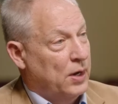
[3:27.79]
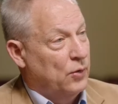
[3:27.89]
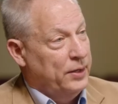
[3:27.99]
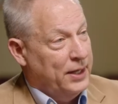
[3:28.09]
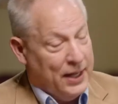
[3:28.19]

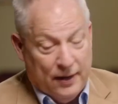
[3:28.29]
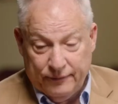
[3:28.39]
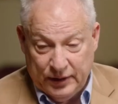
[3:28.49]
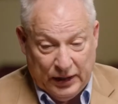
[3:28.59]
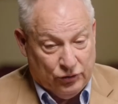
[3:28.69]
while we
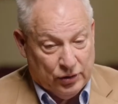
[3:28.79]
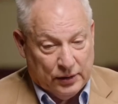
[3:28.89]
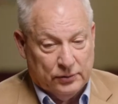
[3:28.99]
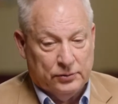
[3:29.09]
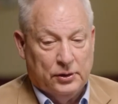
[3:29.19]
have
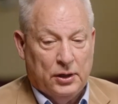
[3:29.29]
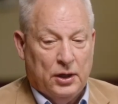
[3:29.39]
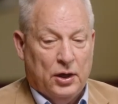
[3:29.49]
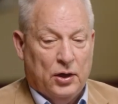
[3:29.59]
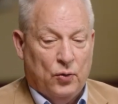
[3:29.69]
teachings,
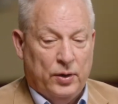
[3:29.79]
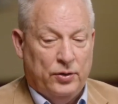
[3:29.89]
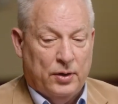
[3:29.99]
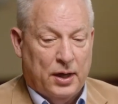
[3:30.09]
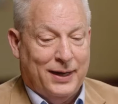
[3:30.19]
we
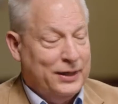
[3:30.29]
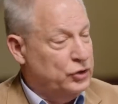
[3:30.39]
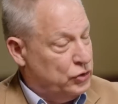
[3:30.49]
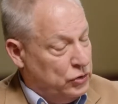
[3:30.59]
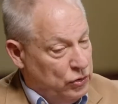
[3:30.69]
do not
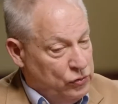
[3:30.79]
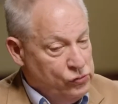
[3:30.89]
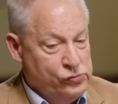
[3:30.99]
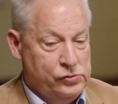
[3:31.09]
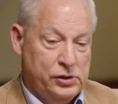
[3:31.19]

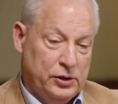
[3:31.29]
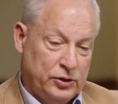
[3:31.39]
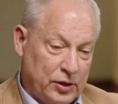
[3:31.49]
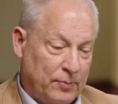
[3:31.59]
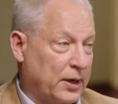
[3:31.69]
exclude
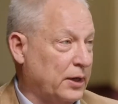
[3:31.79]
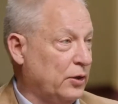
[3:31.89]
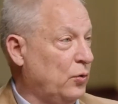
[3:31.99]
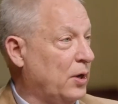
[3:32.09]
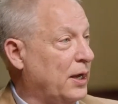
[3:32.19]
somebody
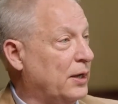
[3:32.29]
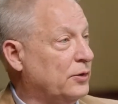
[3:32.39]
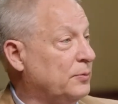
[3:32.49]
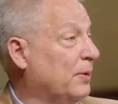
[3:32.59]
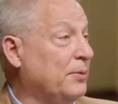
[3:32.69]
who
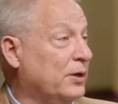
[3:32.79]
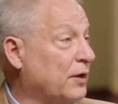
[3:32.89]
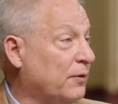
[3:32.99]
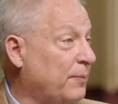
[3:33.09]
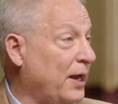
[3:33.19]
has maybe a
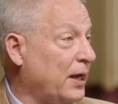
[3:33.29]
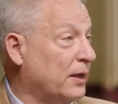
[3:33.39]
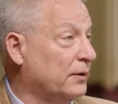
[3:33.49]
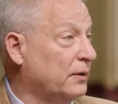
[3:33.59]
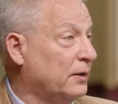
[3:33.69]
different
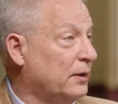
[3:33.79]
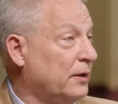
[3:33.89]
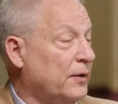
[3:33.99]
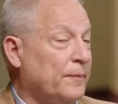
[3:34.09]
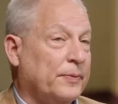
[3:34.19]
path.
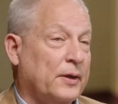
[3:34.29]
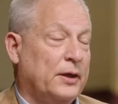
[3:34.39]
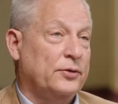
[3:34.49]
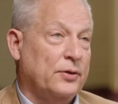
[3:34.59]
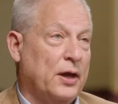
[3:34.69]

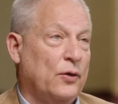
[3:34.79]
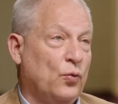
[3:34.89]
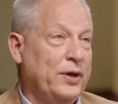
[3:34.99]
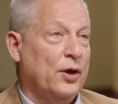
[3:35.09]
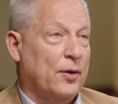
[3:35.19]
It's not
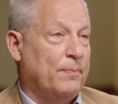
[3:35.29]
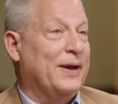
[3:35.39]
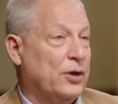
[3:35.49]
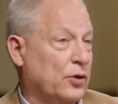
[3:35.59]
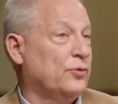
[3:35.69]
we are
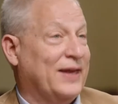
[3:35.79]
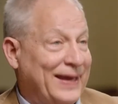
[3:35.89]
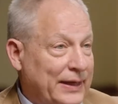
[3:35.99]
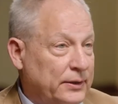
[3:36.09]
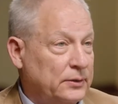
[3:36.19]
better
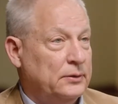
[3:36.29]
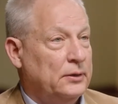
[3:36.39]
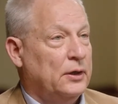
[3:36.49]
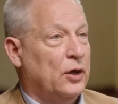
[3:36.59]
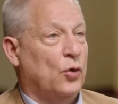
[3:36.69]
than,
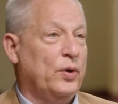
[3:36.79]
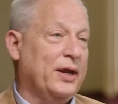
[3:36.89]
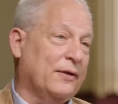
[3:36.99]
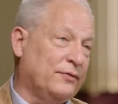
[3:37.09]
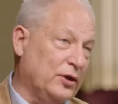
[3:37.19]
or we
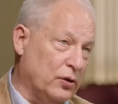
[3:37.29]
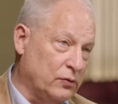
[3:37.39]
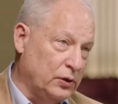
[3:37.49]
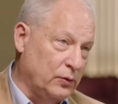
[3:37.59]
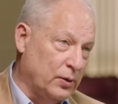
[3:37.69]
have the
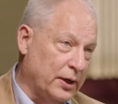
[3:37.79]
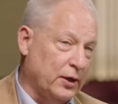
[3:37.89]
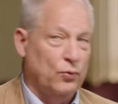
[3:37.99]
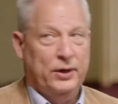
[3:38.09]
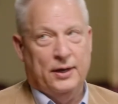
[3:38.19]
only way,
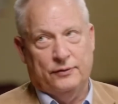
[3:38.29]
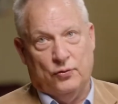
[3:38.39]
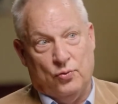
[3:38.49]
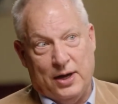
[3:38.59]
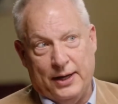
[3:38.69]
or we have the
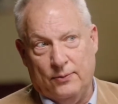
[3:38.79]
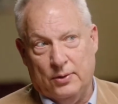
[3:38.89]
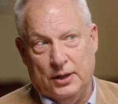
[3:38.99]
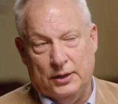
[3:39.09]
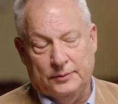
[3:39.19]
right
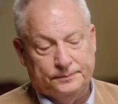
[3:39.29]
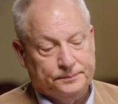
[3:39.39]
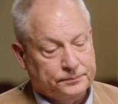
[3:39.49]
way,